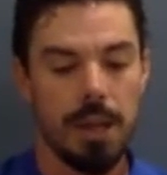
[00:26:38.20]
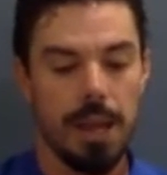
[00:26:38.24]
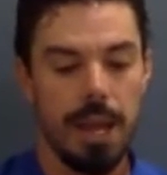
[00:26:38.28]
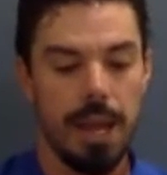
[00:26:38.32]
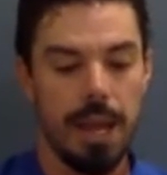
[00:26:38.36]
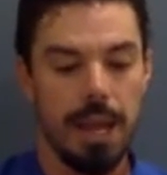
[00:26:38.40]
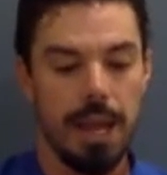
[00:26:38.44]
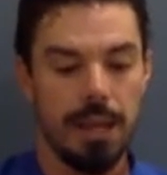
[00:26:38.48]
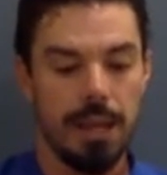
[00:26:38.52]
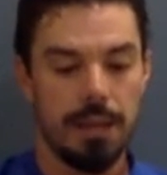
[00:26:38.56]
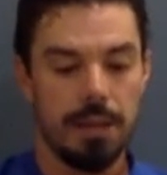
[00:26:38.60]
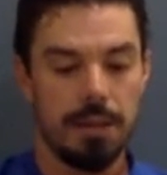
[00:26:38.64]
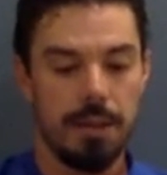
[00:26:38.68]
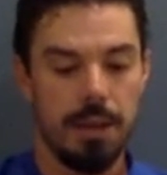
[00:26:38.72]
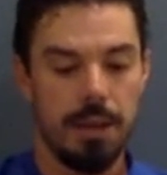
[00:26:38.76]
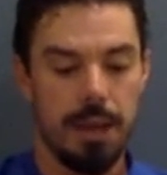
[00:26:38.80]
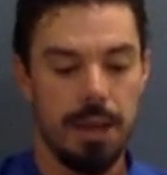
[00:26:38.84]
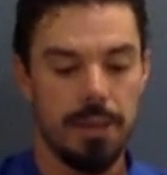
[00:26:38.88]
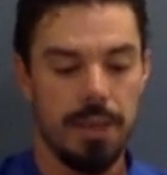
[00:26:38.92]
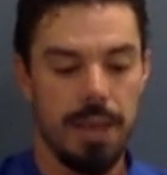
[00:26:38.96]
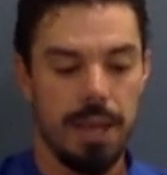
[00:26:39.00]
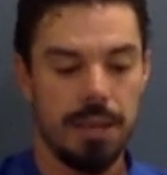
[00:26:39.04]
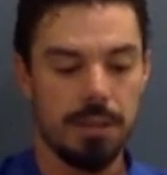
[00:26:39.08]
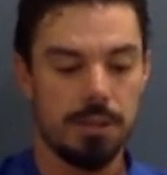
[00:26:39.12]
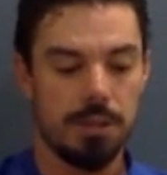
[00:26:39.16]
And
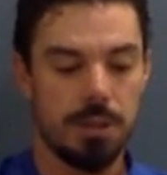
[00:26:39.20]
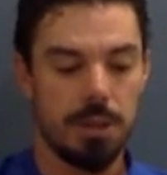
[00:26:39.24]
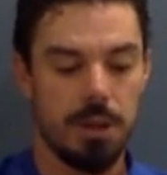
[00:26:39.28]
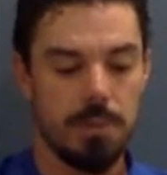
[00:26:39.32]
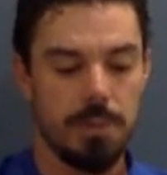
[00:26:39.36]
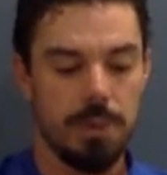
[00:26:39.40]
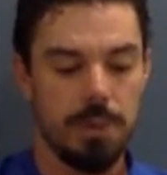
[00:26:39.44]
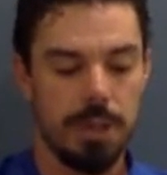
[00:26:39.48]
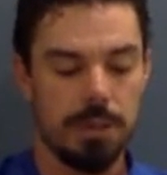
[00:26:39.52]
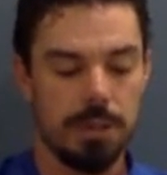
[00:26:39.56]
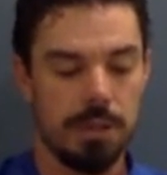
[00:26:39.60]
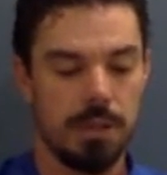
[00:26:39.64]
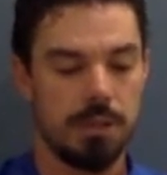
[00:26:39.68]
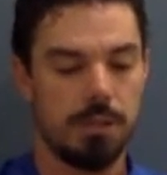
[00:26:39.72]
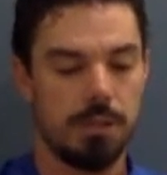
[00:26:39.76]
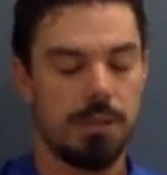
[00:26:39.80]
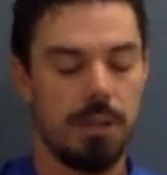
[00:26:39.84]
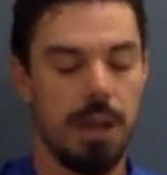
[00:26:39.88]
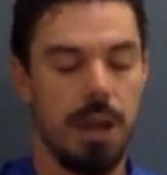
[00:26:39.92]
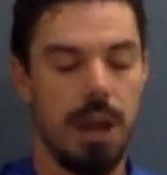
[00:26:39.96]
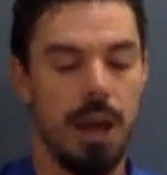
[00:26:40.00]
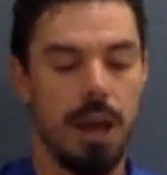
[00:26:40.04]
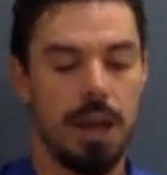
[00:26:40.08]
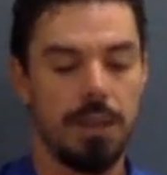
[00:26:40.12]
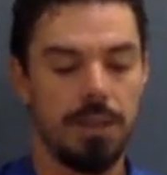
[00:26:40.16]
that's good because
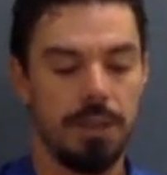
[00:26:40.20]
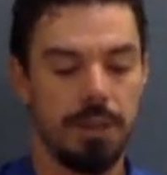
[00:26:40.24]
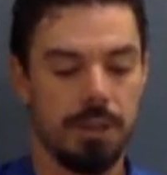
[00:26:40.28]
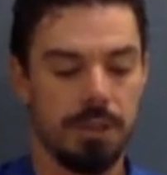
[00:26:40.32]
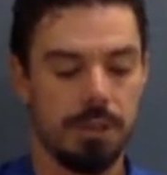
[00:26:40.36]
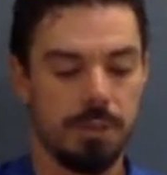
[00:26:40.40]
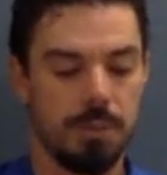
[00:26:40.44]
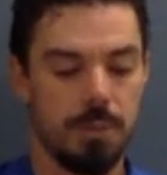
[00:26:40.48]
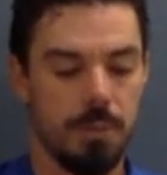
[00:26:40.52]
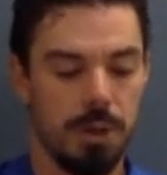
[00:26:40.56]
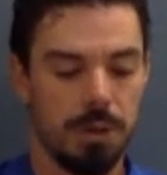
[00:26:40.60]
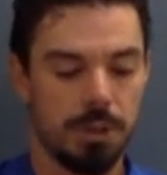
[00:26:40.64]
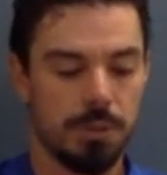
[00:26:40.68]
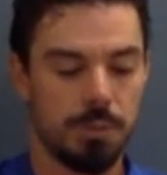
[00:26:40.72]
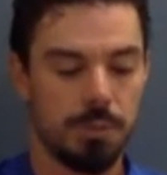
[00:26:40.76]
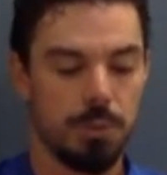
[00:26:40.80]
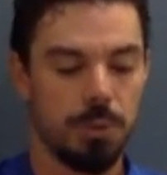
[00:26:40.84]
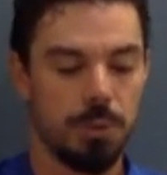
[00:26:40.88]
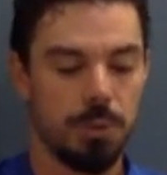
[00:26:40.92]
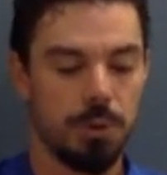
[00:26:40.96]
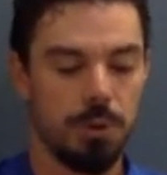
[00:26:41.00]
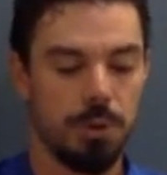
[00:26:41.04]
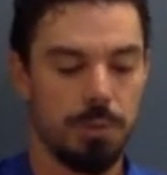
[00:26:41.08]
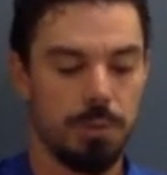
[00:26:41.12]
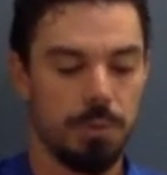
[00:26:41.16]
I think it's much
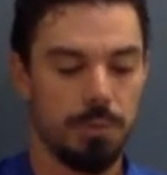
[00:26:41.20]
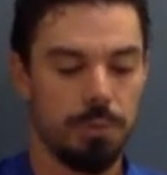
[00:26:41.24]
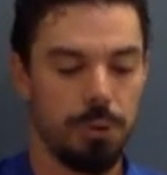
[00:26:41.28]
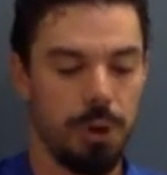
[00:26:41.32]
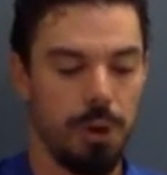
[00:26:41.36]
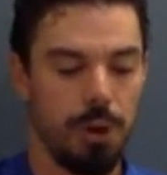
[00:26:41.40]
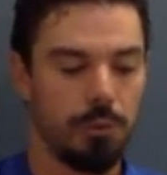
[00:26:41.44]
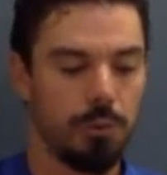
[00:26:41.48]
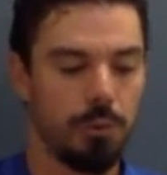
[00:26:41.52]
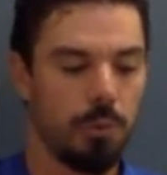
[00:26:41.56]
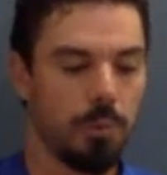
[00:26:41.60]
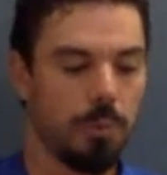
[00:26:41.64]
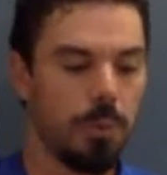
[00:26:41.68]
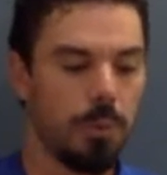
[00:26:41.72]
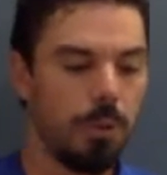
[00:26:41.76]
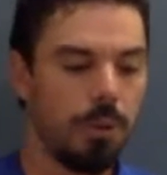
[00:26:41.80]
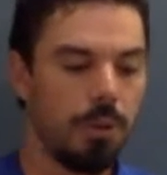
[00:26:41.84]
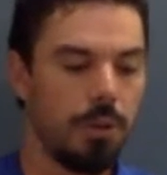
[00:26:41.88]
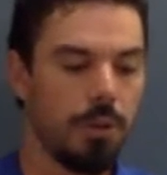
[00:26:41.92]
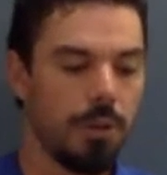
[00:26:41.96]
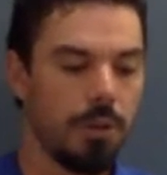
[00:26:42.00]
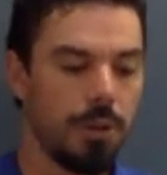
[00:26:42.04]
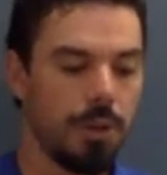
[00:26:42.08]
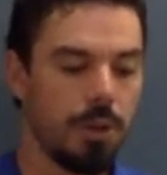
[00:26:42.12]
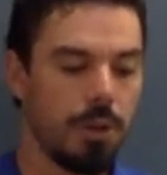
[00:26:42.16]
more
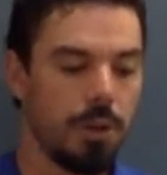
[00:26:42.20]
preferable